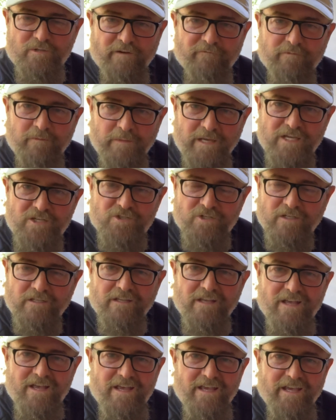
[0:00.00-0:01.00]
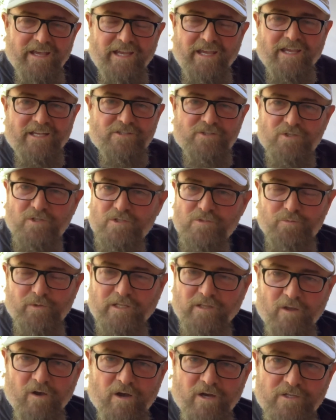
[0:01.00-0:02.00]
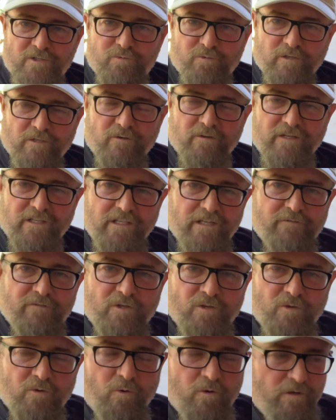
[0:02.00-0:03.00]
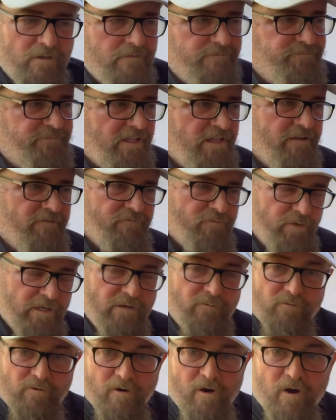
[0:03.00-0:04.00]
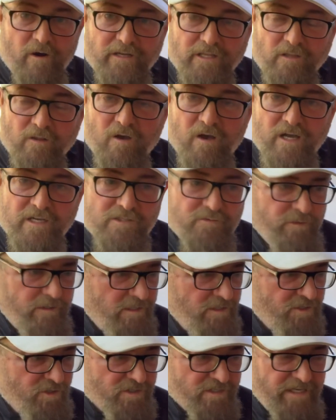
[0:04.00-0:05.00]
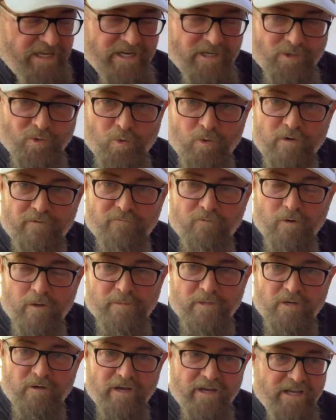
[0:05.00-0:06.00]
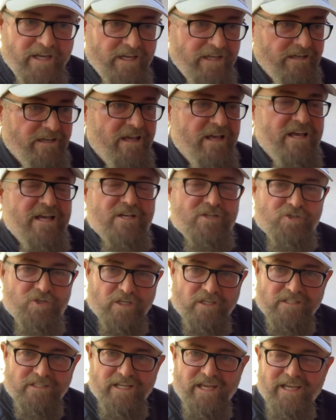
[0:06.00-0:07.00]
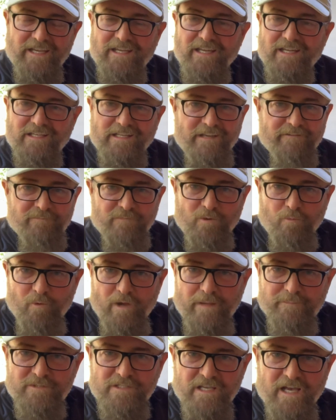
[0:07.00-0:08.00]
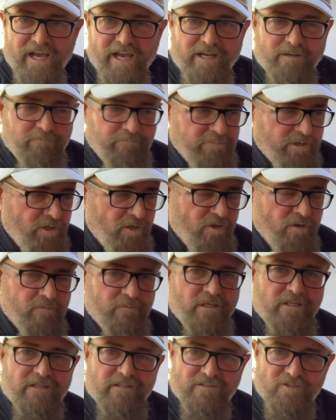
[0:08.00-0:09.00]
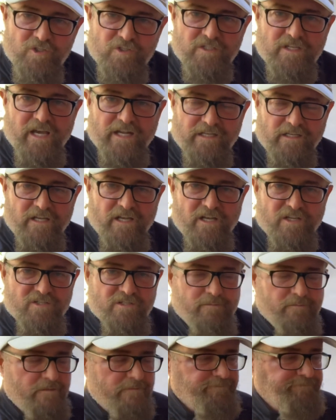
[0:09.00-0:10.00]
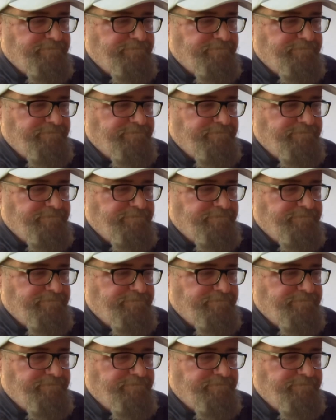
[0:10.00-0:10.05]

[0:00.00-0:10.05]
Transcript: your information, and as soon as we launch, we're going to give you an order. If we were already launched, we'd have just had an order form in her hand. She could take it, give them the website, boom, she's got a customer.